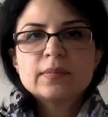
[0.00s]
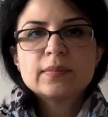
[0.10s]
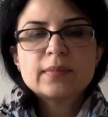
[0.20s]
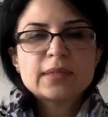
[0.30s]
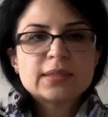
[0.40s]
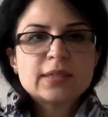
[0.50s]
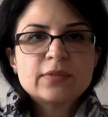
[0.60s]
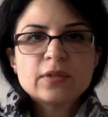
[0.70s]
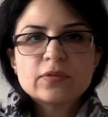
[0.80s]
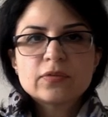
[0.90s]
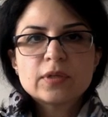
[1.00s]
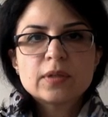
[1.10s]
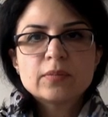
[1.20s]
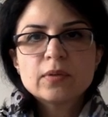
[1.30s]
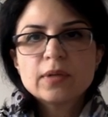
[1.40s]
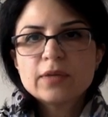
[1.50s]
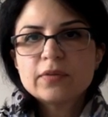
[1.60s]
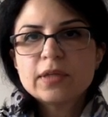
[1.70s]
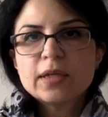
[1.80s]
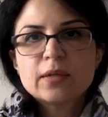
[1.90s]
Masnavi of
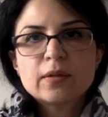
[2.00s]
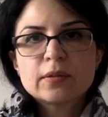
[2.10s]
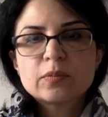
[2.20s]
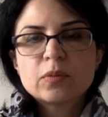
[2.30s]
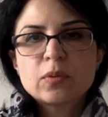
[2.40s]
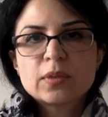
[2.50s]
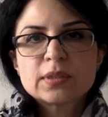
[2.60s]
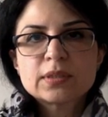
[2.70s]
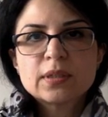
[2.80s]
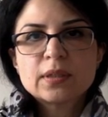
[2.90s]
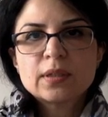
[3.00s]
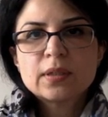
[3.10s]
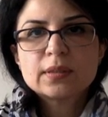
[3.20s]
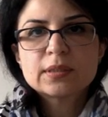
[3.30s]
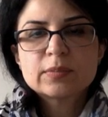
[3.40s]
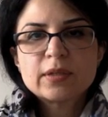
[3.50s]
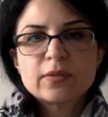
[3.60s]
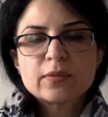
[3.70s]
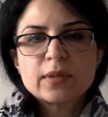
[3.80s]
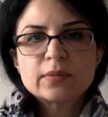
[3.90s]
Mawlavi, and other poets on display
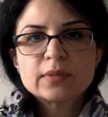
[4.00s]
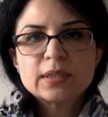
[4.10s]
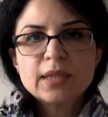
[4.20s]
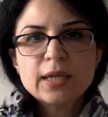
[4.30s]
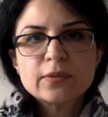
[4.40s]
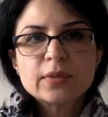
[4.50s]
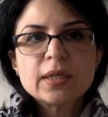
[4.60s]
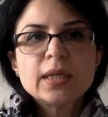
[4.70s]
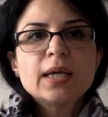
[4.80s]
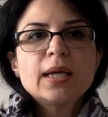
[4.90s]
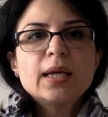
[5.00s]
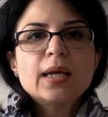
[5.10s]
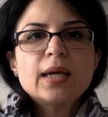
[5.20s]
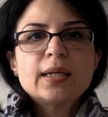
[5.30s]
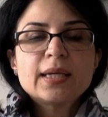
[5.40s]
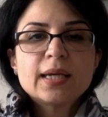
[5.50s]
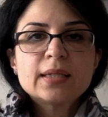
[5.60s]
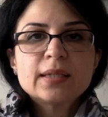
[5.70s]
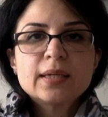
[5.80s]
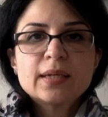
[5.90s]
throughout the gallery. And
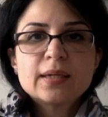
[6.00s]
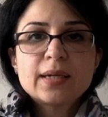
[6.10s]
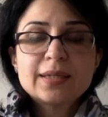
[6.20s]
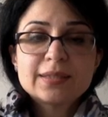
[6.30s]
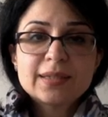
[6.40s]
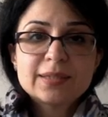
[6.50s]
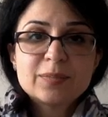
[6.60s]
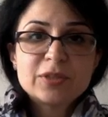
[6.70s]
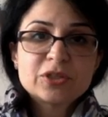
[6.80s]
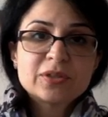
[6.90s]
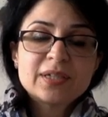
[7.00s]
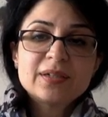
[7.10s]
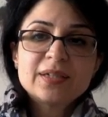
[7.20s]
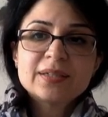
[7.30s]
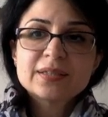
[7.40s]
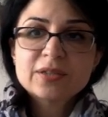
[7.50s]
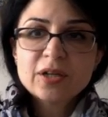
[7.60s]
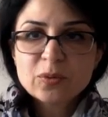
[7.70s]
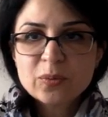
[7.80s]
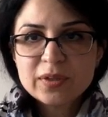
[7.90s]
again, as mentioned earlier, it's
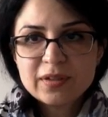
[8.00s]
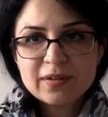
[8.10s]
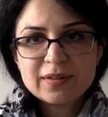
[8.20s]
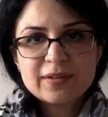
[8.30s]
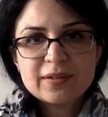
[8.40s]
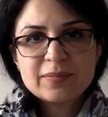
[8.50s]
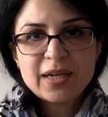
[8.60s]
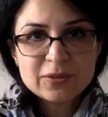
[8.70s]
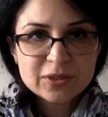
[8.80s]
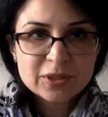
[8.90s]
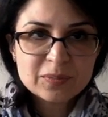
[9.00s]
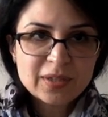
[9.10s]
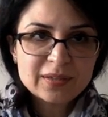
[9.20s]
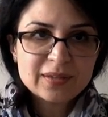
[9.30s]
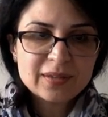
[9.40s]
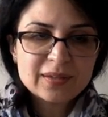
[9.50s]
not only on the manuscript that